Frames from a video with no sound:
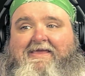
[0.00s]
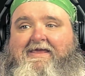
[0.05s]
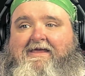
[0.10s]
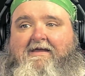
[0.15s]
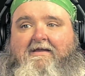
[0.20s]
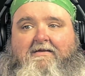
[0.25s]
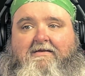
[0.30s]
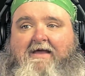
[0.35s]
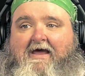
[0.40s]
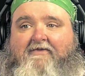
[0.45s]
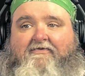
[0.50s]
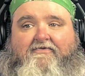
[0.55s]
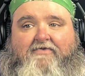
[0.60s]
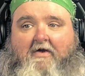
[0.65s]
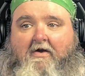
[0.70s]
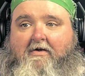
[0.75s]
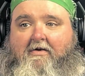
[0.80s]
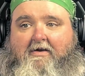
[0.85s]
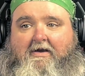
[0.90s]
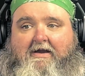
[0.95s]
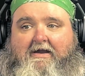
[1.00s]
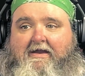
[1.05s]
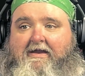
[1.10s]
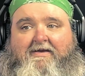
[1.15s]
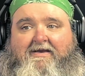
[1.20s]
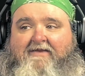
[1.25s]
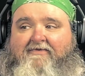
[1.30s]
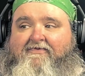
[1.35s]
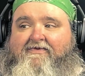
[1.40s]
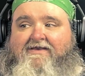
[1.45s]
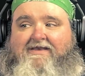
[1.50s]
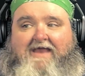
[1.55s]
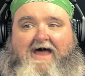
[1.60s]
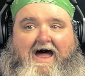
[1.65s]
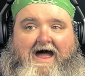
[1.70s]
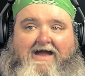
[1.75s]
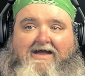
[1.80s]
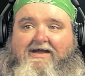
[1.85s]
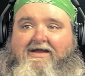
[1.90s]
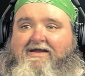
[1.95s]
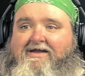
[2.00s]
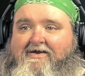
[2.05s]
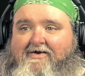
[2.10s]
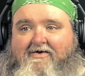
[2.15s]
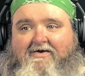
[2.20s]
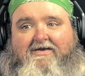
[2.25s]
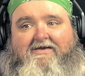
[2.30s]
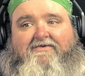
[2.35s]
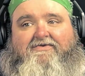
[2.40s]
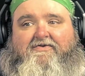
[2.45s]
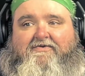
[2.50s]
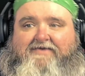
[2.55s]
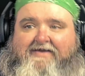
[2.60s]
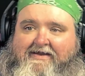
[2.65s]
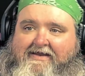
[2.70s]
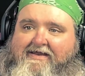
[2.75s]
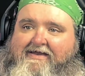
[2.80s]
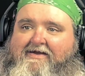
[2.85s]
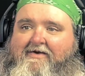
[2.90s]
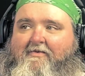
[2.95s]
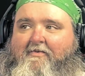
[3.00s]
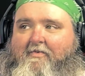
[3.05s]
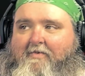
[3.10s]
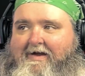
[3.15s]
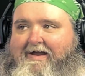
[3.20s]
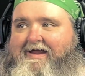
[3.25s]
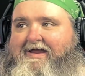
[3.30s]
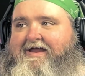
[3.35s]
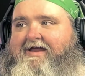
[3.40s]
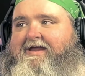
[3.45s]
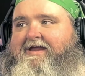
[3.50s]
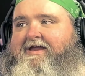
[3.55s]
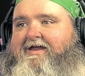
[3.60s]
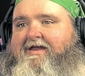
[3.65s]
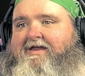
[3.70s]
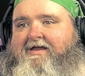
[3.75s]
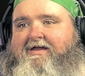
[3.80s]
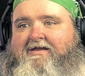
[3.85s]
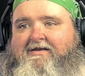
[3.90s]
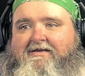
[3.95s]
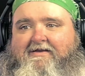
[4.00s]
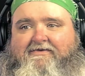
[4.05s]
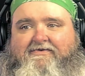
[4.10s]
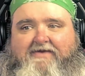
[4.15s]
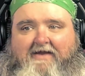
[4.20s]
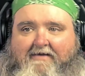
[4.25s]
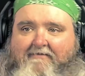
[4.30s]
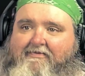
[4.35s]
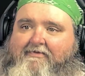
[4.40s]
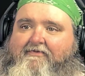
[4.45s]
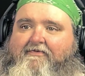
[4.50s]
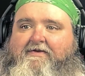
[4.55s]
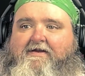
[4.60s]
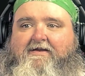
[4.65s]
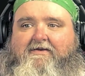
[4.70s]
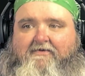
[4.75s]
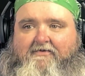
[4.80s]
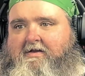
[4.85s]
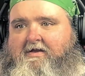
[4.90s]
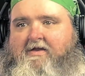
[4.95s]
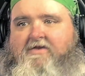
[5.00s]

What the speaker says: That sorry is not going to take away the devastation.